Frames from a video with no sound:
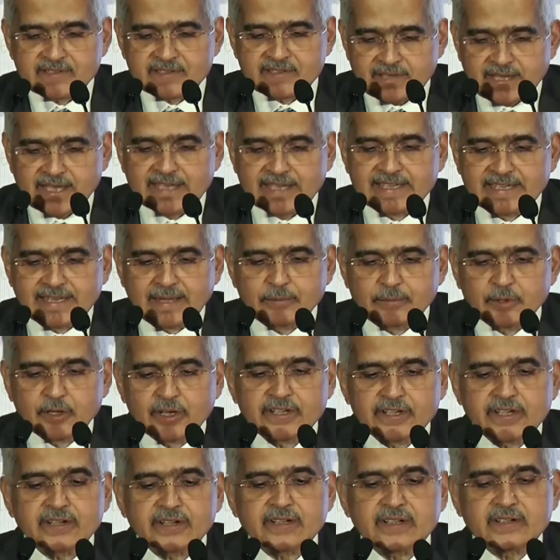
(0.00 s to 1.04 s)
I
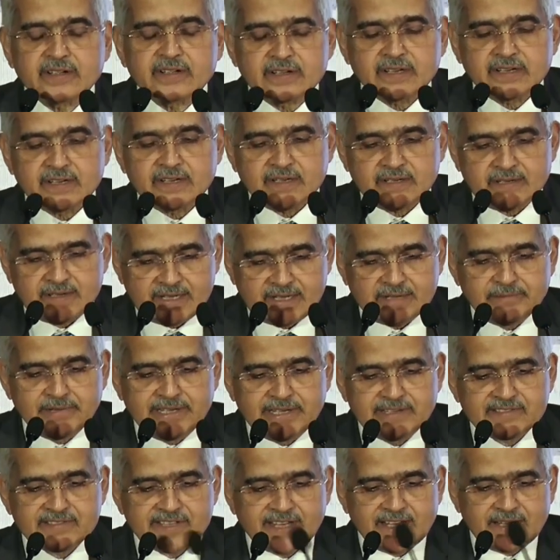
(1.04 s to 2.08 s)
elaborated, I
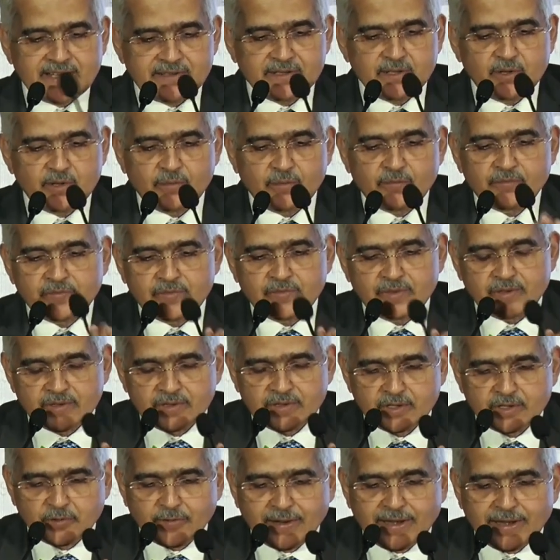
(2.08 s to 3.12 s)
will,
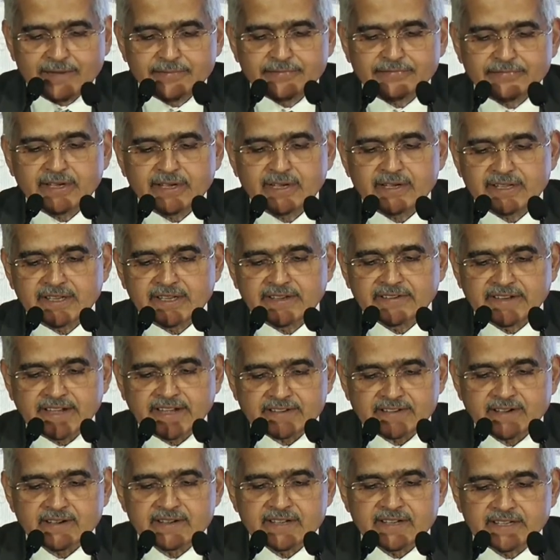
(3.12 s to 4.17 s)
delve in
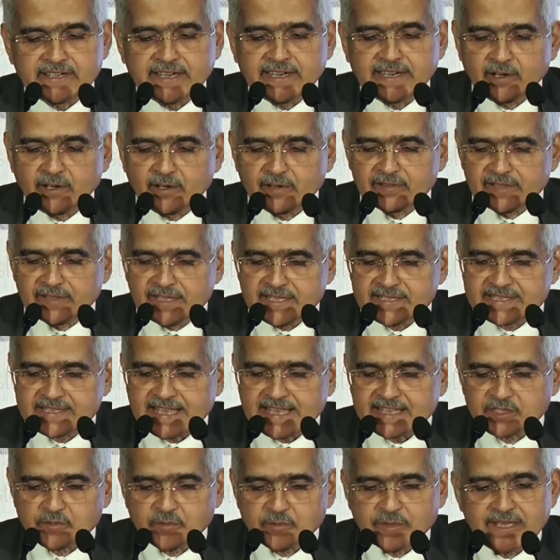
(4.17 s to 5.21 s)
greater detail on this
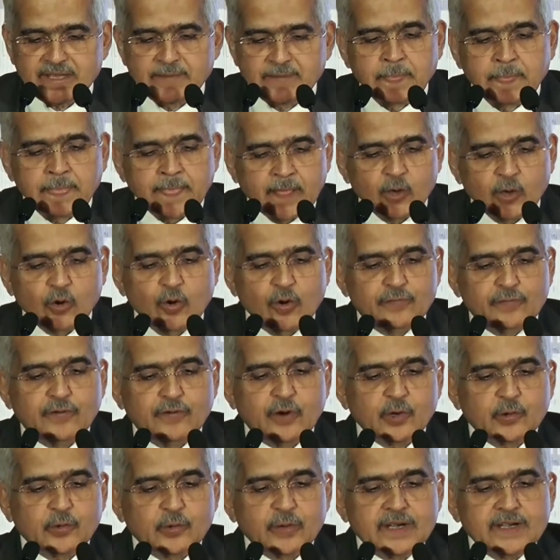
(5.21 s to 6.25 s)
as we go
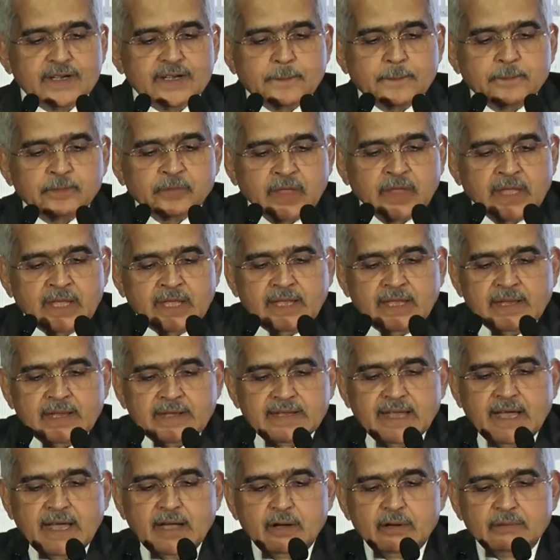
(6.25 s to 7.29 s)
forward.
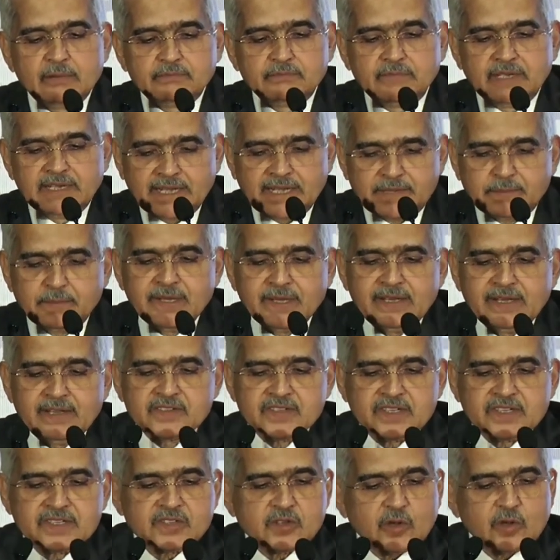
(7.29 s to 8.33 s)
Now, let me
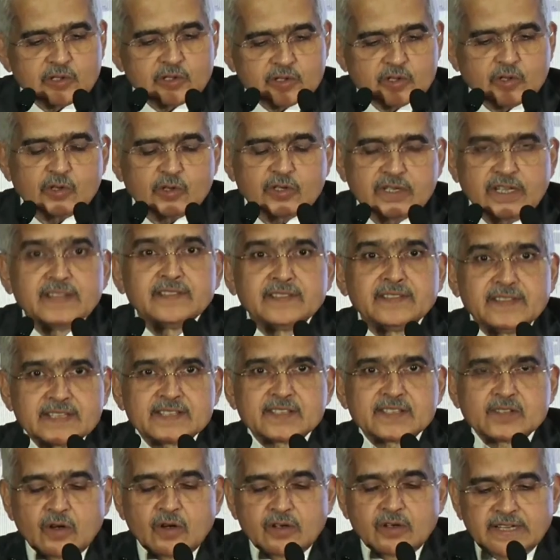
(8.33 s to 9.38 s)
just also in this
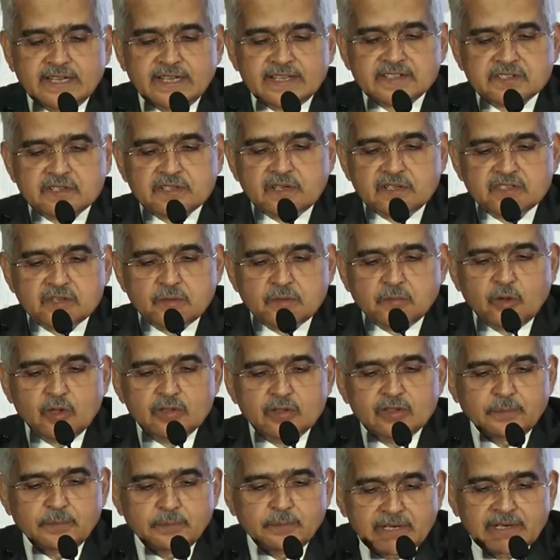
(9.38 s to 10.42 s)
context touch upon
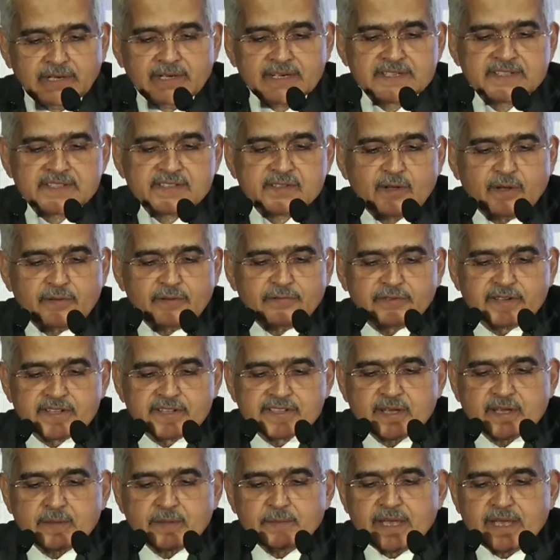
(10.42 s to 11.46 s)
the pillars of
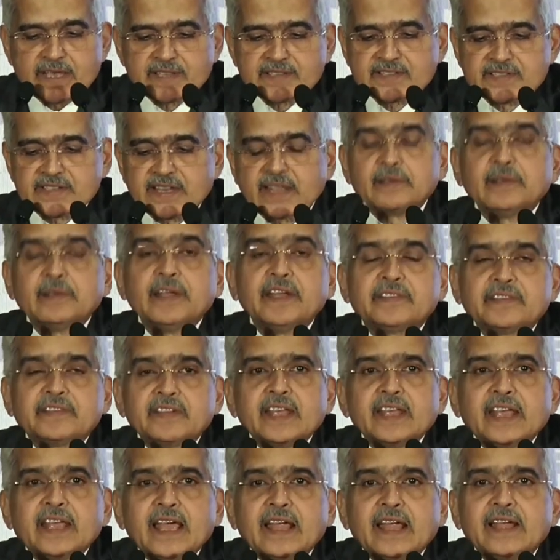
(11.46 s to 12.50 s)
Reserve Bank's
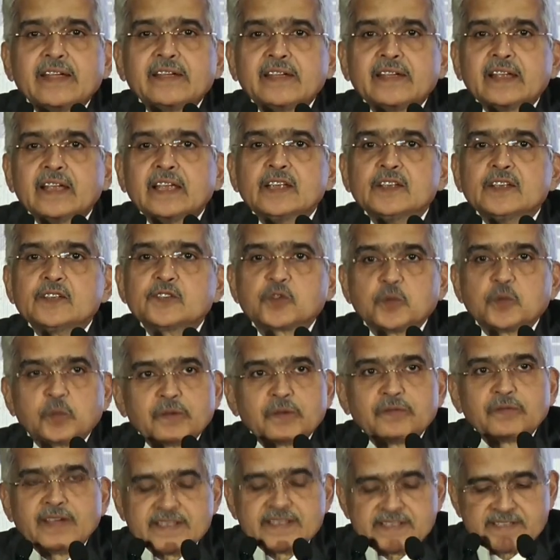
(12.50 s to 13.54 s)
regulatory and
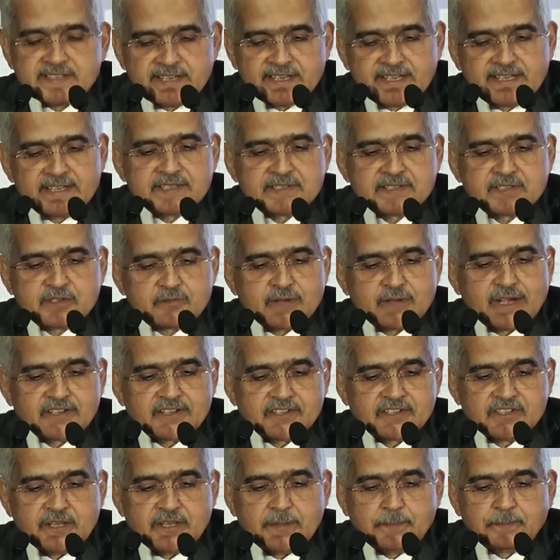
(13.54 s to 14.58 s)
supervisory
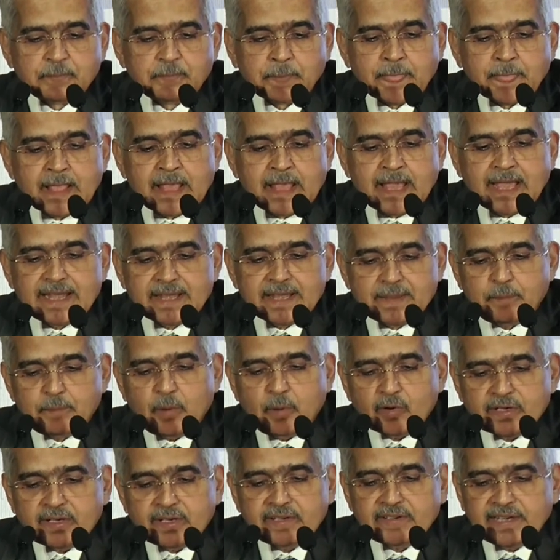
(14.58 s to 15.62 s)
strategy. An
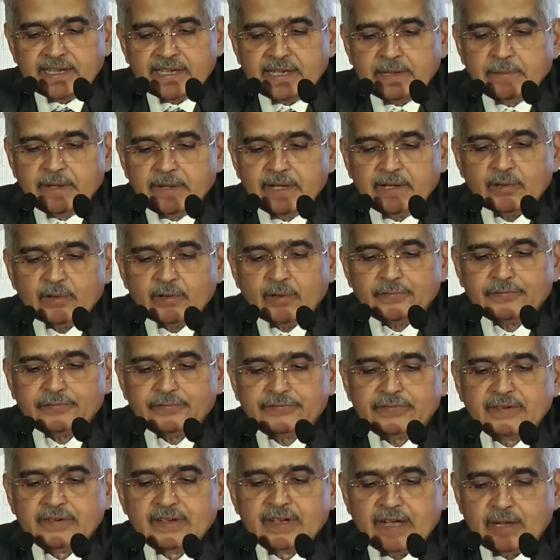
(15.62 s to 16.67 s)
important element of
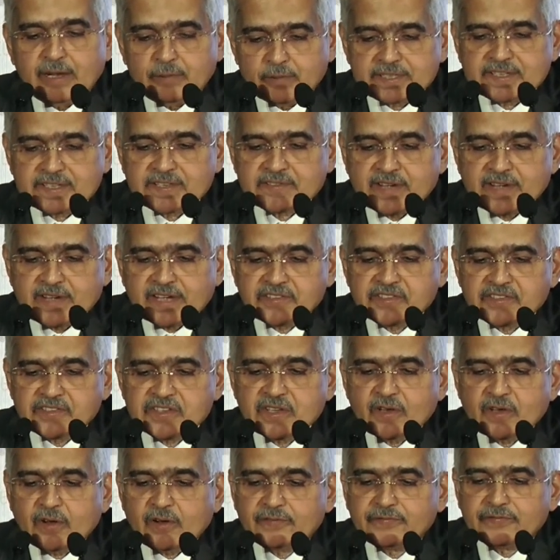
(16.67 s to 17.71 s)
our
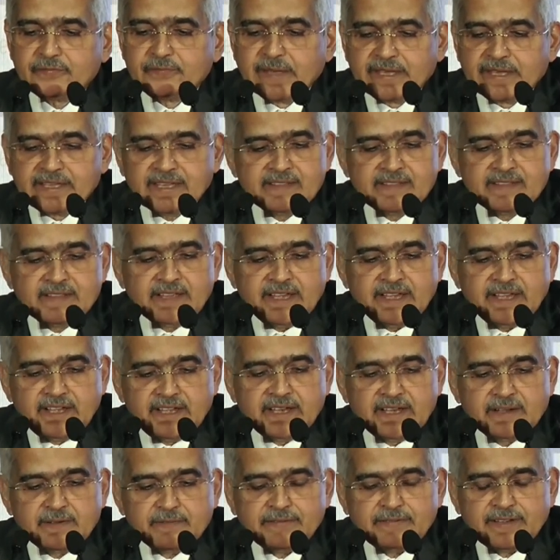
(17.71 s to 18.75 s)
strategy of making the
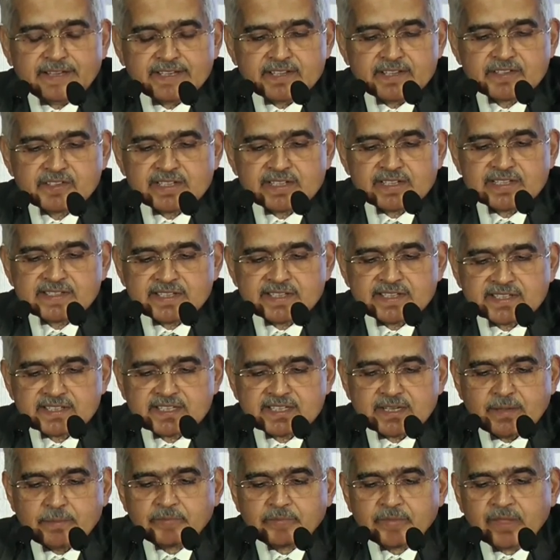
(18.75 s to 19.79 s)
Indian financial
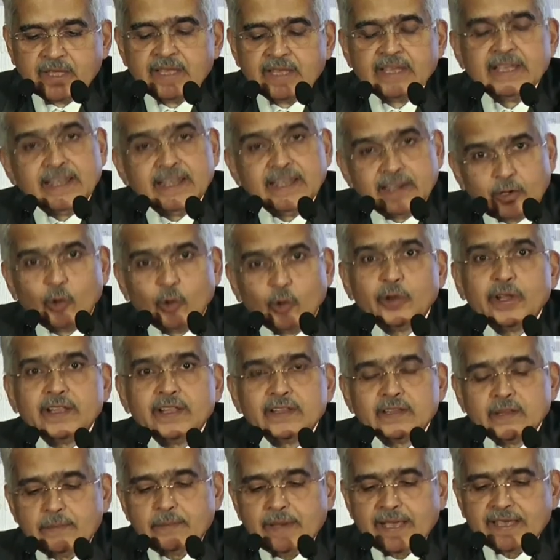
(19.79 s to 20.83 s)
system, including
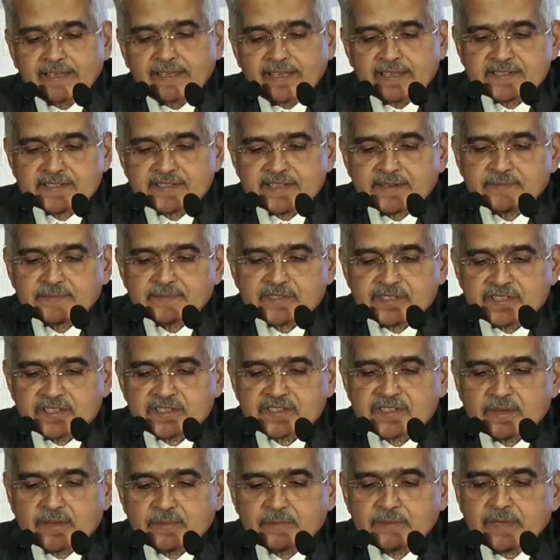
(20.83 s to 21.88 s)
the banking
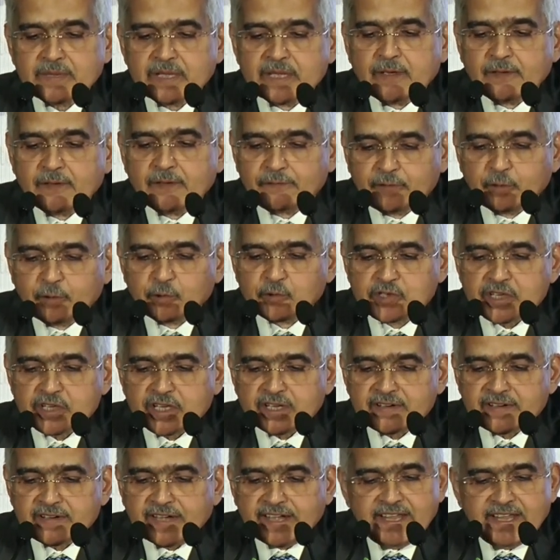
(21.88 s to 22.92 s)
system, future
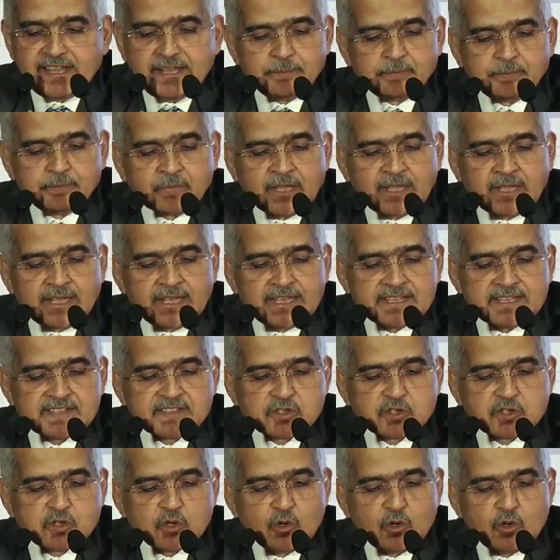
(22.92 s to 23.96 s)
ready is
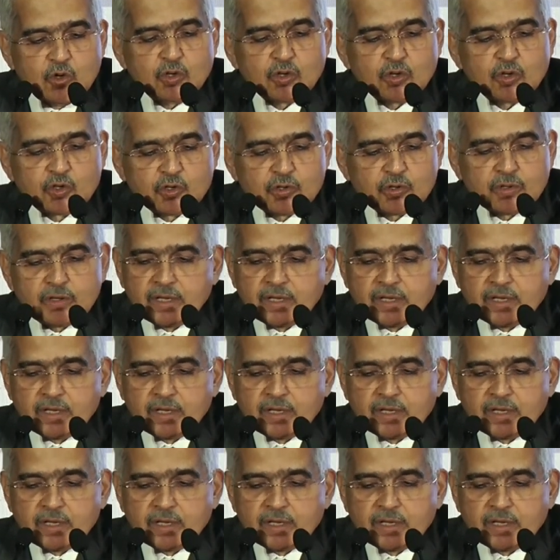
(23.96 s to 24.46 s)
the